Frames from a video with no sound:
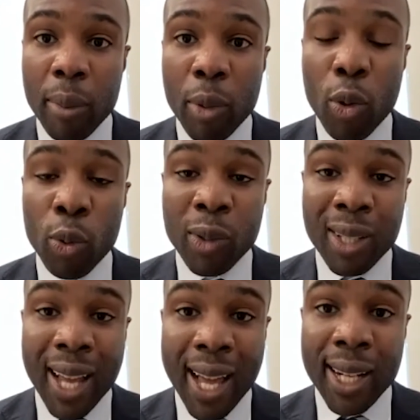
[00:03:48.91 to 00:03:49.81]
cause
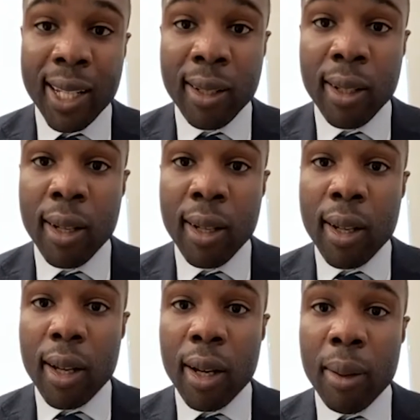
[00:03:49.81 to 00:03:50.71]
tannin
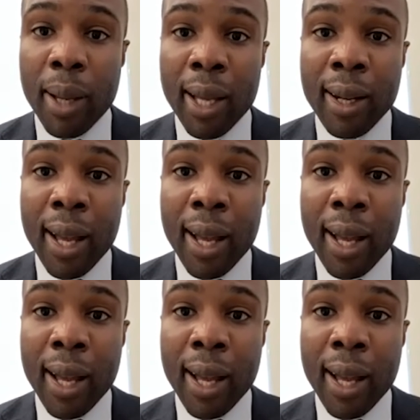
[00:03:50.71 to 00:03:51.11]
and